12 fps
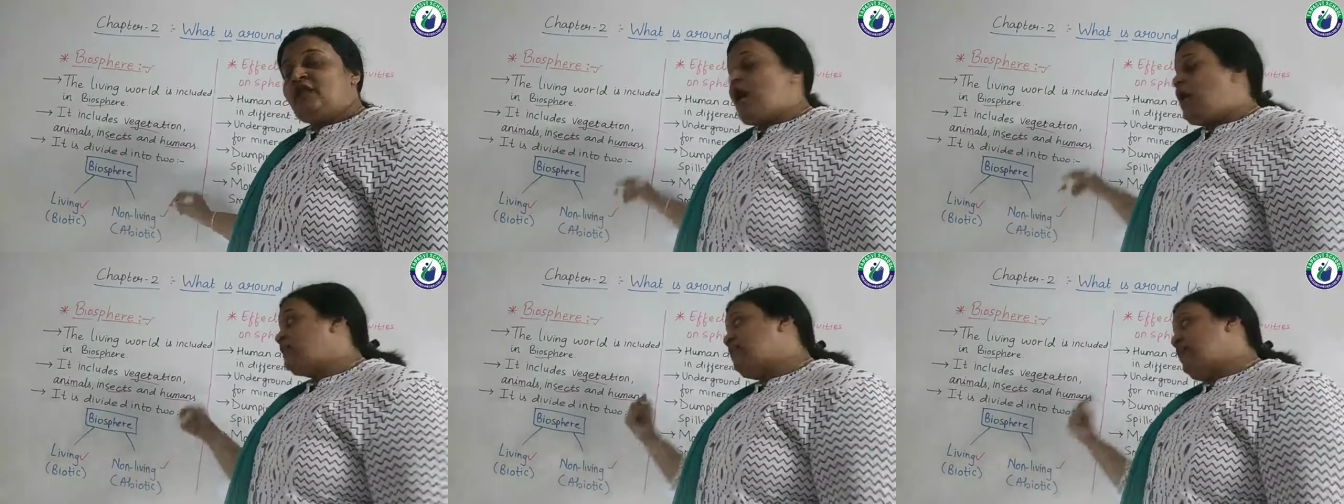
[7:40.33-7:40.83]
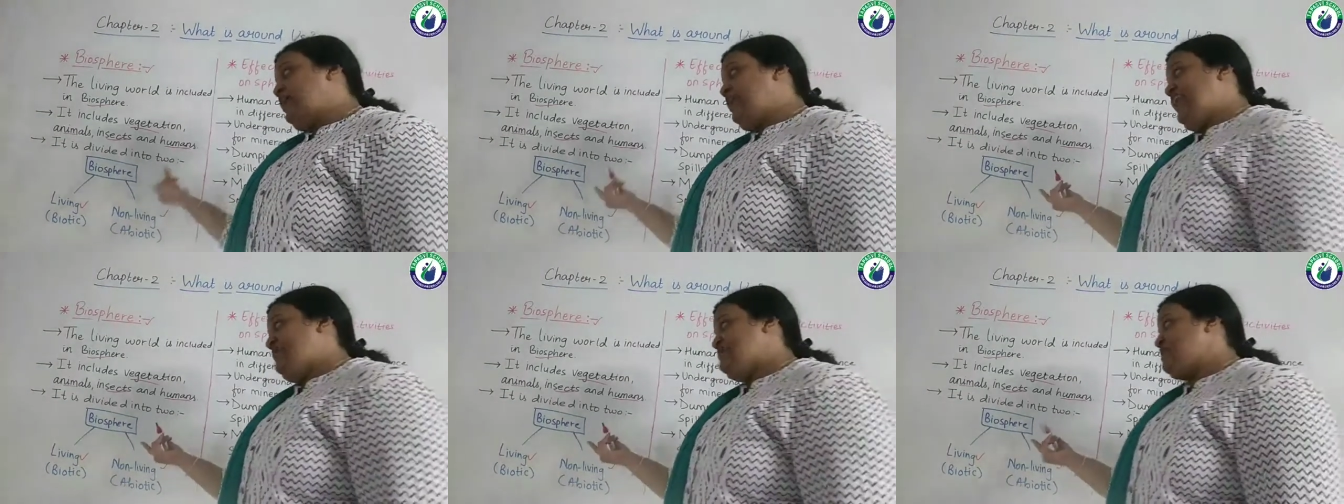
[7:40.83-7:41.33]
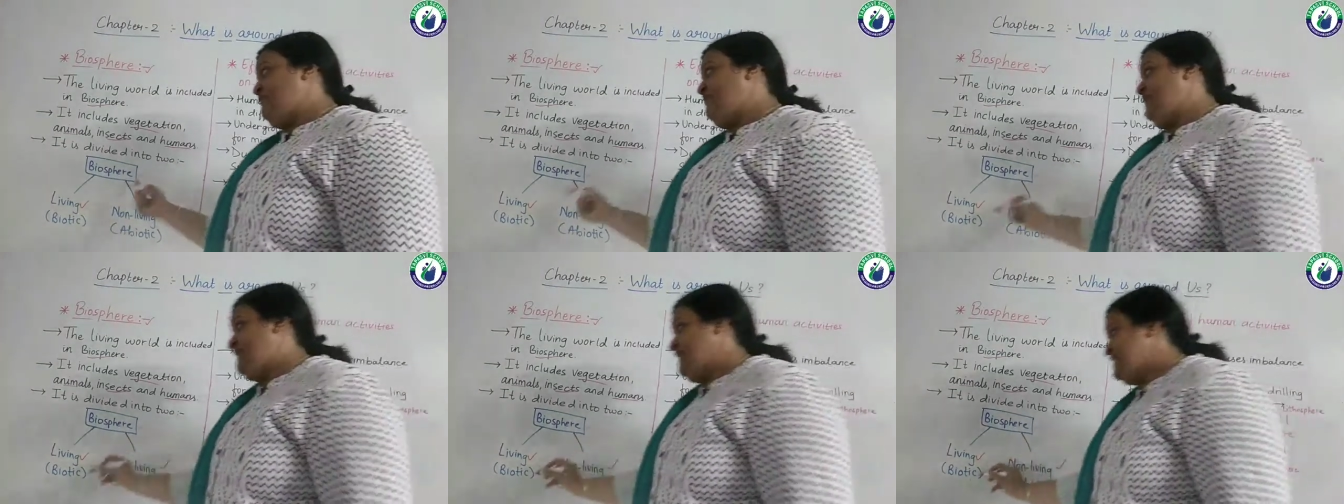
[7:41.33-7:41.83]
Other names of
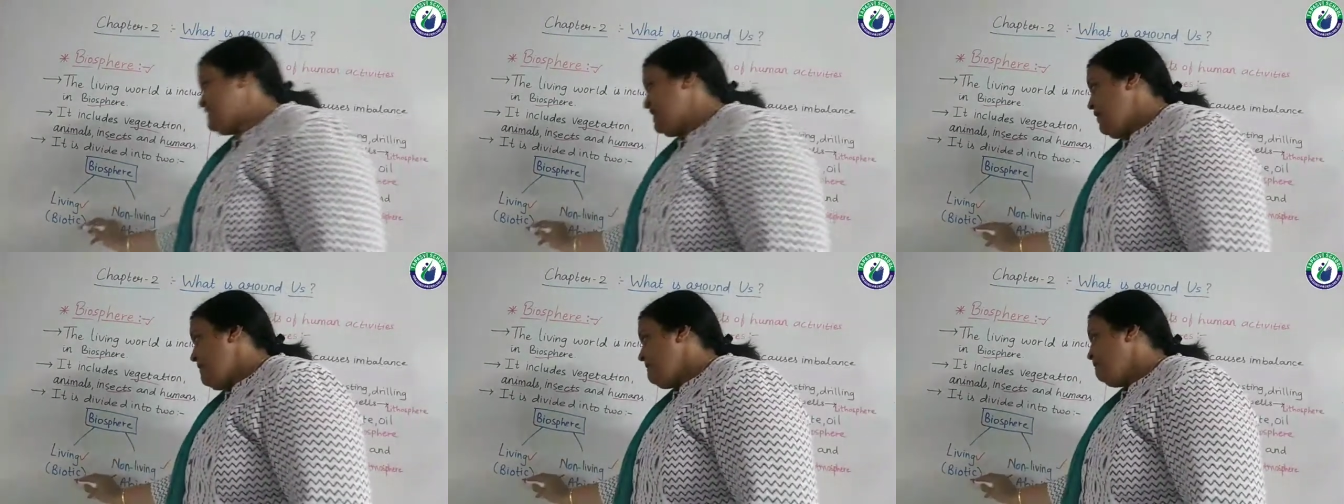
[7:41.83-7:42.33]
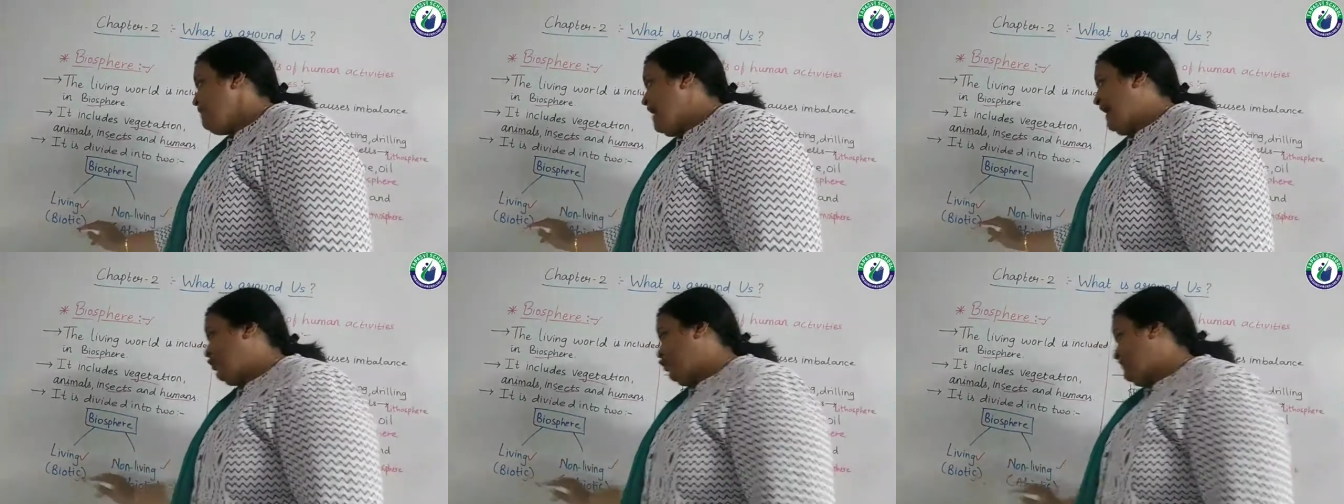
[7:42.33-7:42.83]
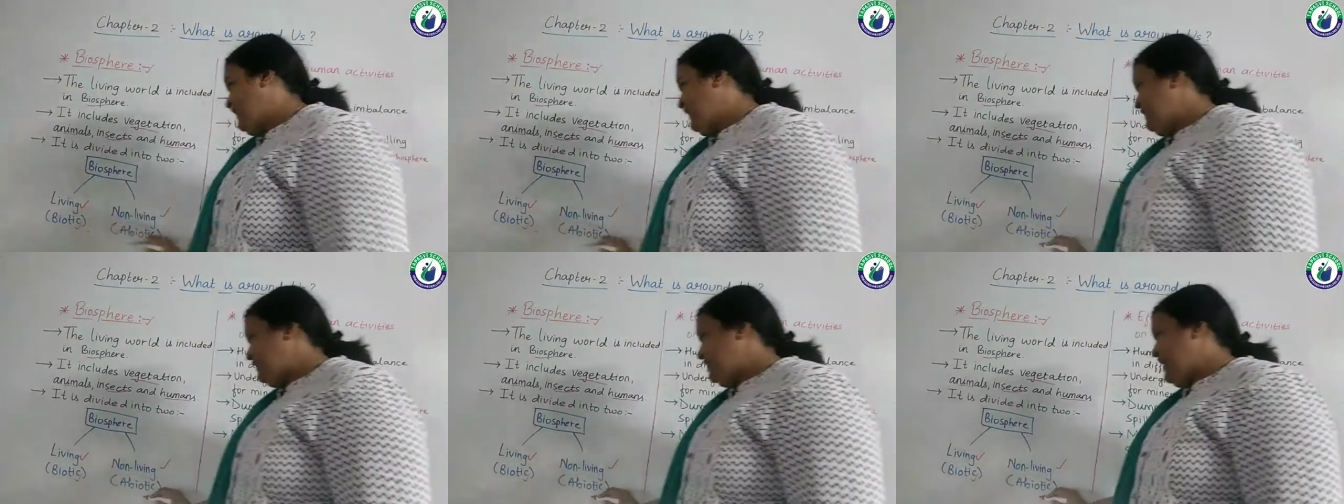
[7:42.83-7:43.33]
it is biotic
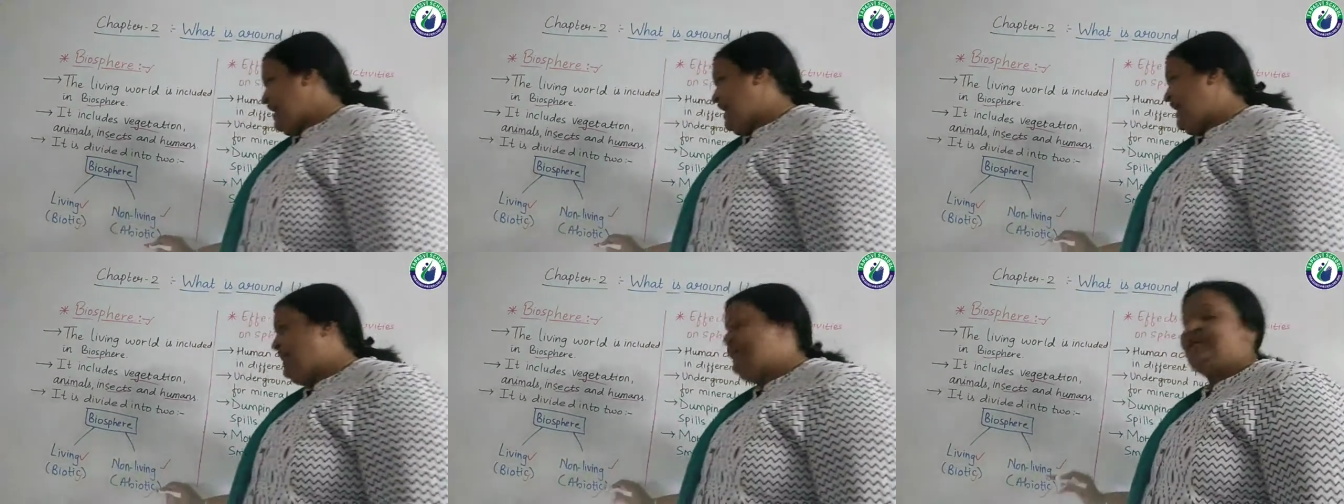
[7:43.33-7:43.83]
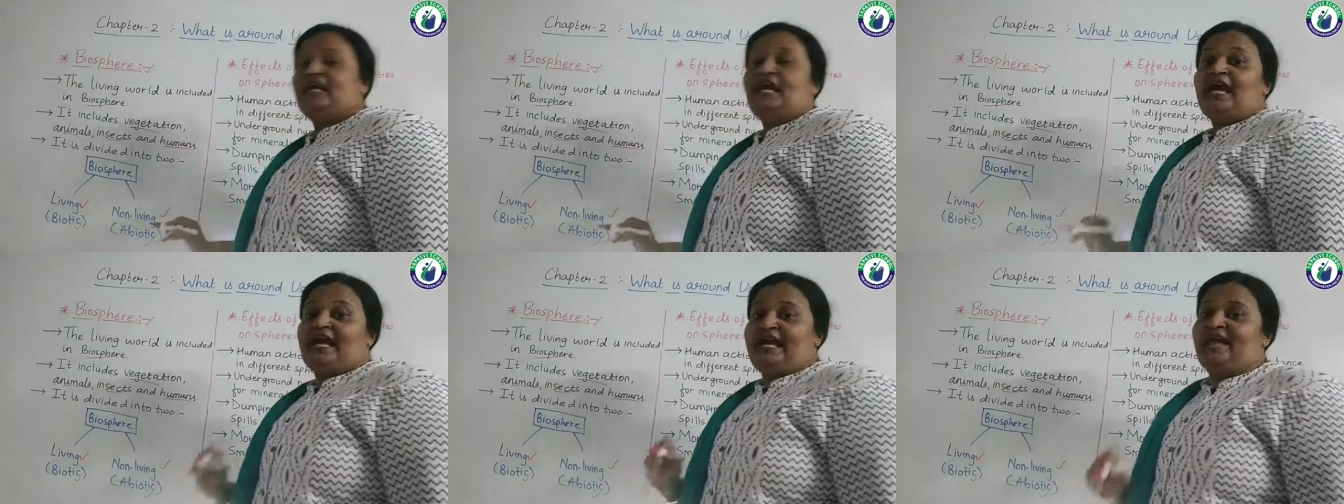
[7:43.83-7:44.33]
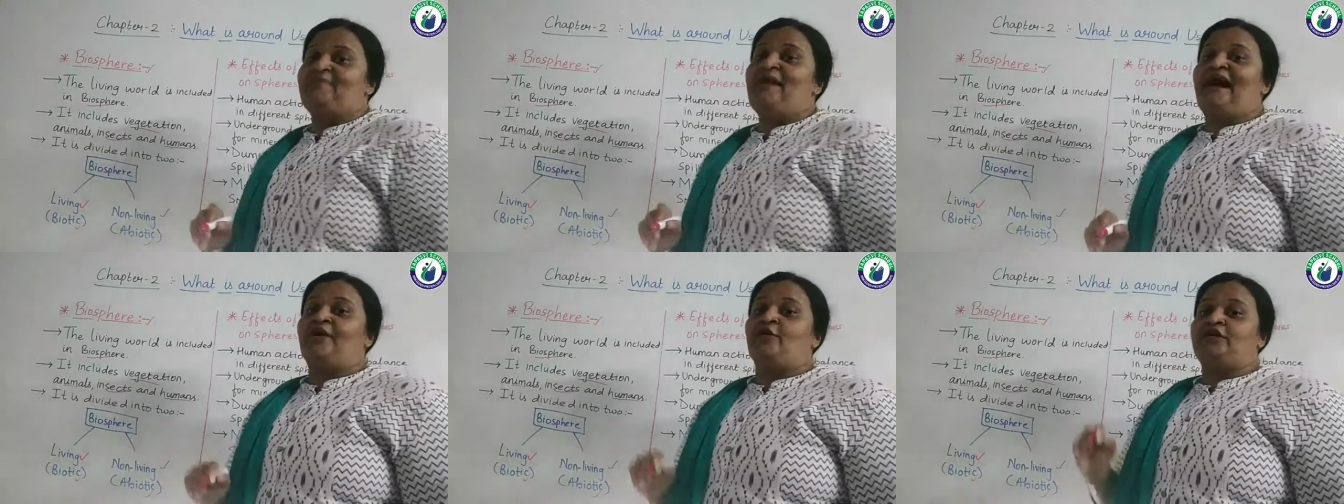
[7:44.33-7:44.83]
and
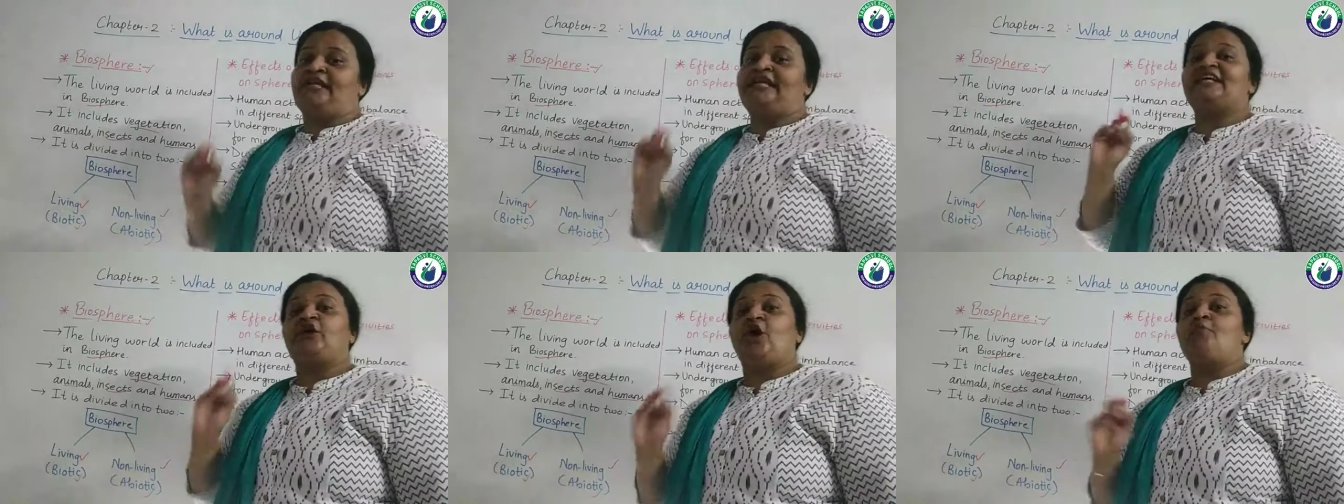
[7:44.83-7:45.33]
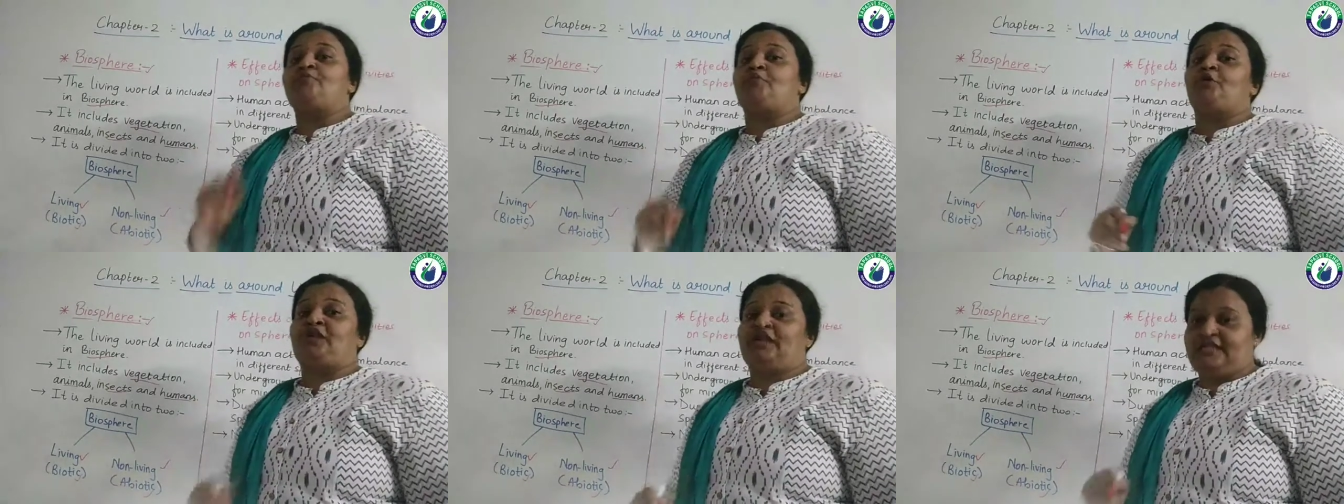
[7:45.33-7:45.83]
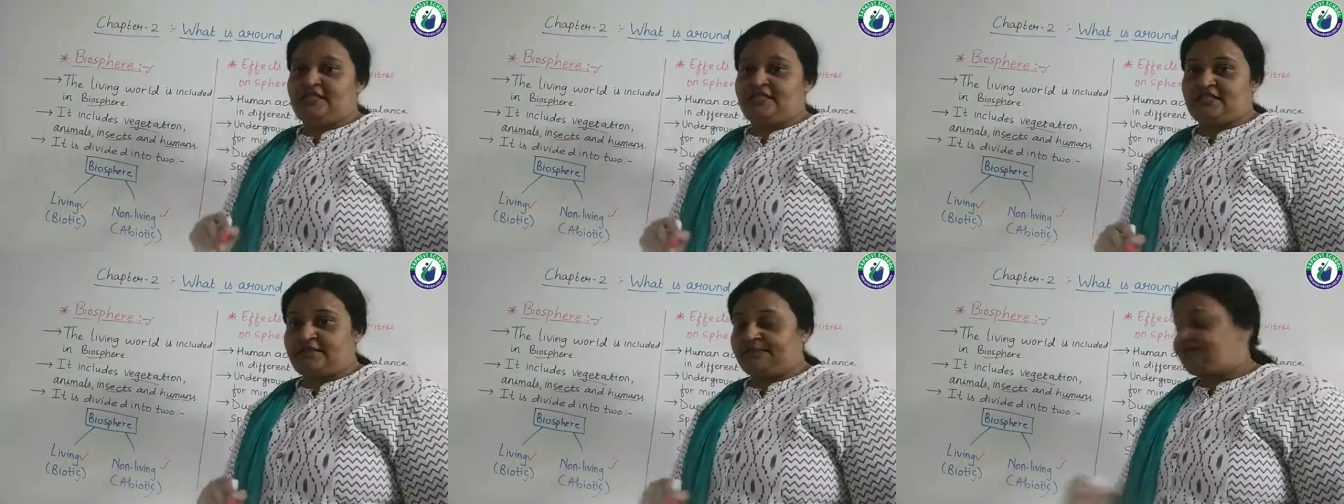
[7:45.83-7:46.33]
abiotic
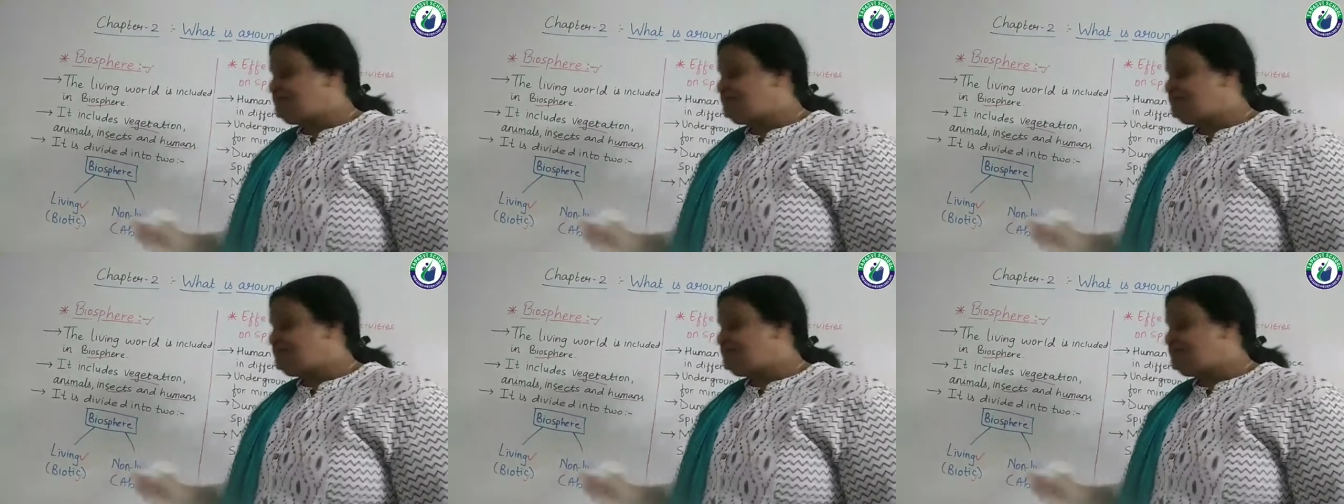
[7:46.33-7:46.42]
components.